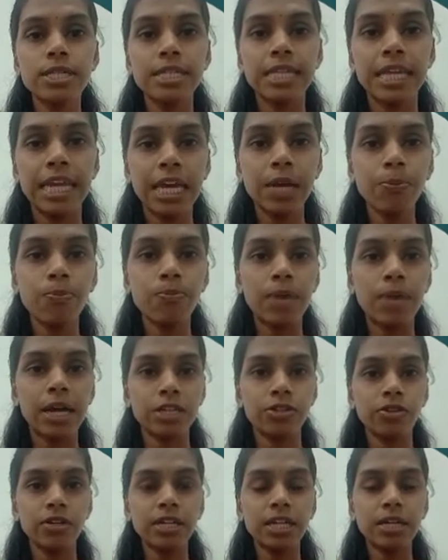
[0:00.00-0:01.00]
name,
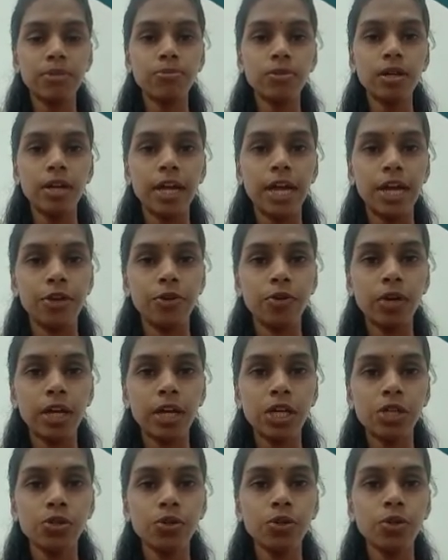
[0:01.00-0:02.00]
matric number,
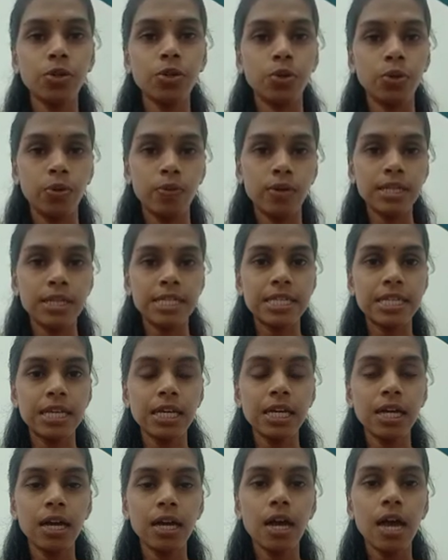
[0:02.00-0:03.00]
education,
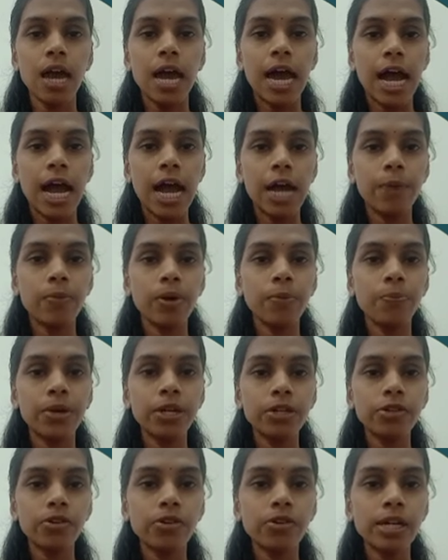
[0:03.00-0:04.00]
university, and my
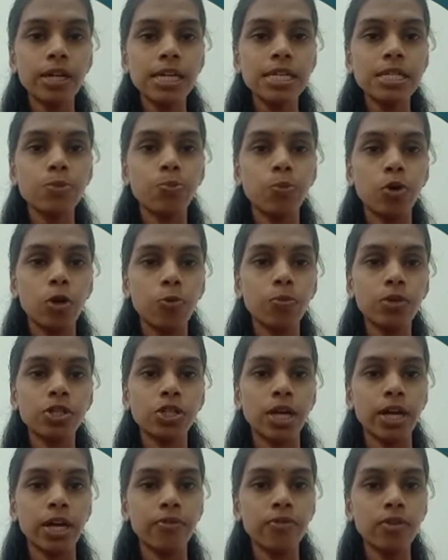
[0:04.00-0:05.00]
mentor is Mohammed
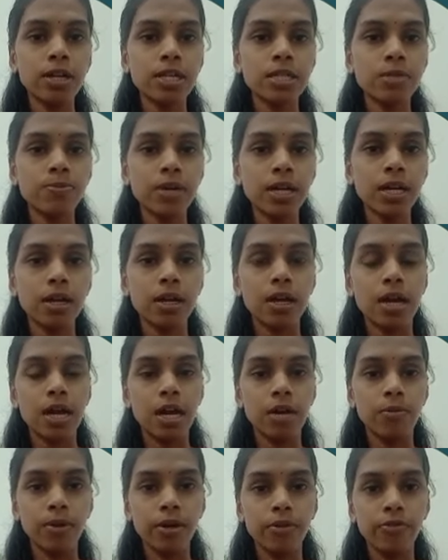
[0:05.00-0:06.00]
Shaiful Azman
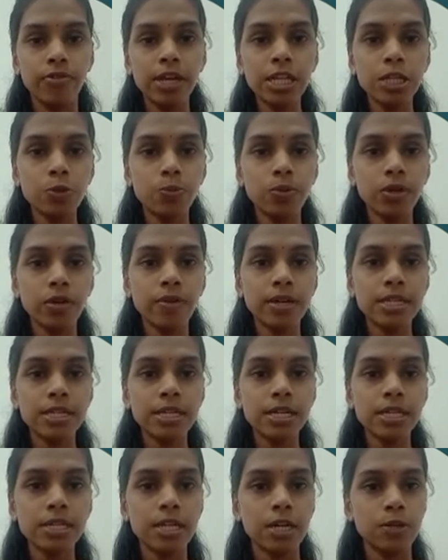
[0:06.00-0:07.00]
and my field supervisor
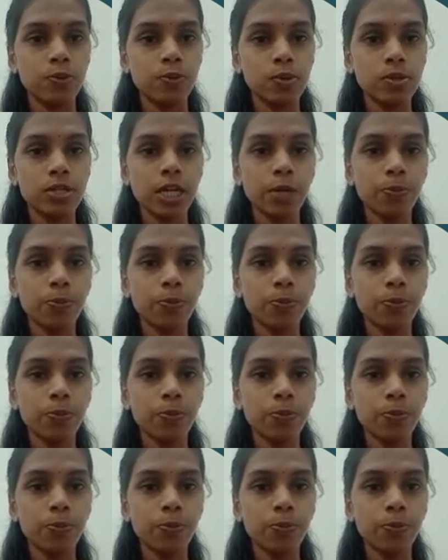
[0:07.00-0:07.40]
is Associate